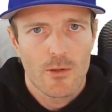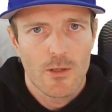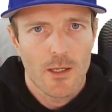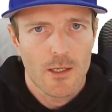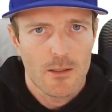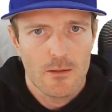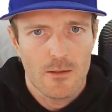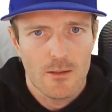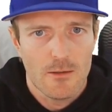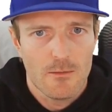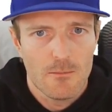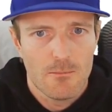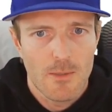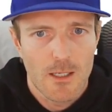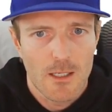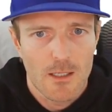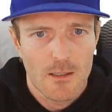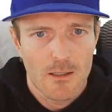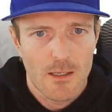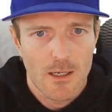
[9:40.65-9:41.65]
like
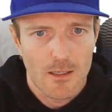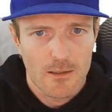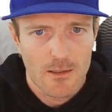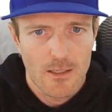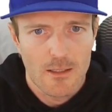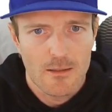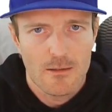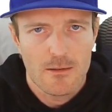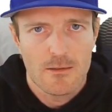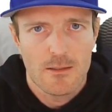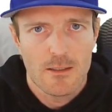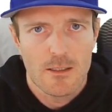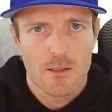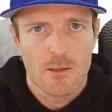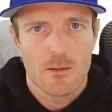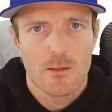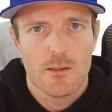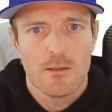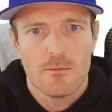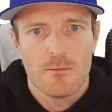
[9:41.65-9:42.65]
getting
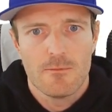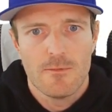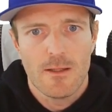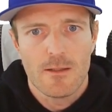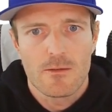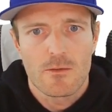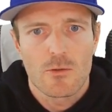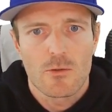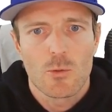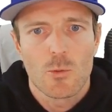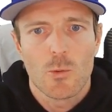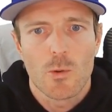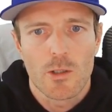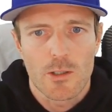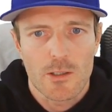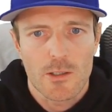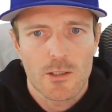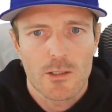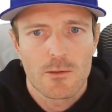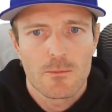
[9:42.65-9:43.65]
the events to
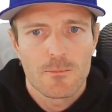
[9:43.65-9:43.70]
work.